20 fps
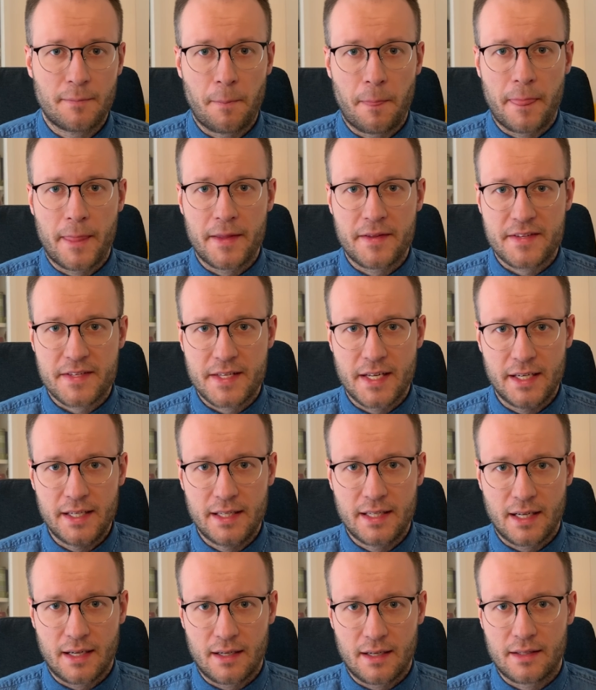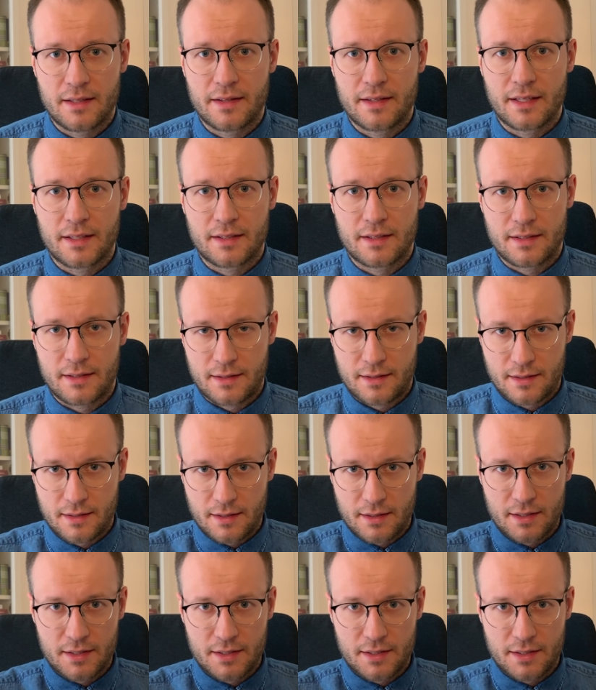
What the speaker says: this data that these